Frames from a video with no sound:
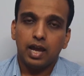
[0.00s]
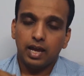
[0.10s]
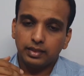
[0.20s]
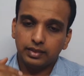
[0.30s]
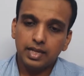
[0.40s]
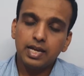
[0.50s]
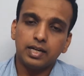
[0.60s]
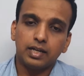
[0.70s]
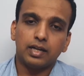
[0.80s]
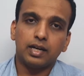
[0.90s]
And
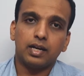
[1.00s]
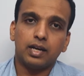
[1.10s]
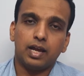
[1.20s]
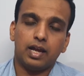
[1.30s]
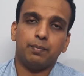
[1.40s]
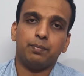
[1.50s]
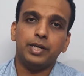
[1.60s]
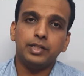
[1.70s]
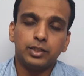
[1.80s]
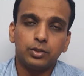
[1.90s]
then I
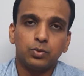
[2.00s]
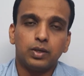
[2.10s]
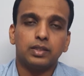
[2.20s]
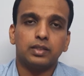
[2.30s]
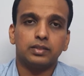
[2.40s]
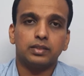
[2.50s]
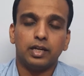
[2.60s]
preach it to others.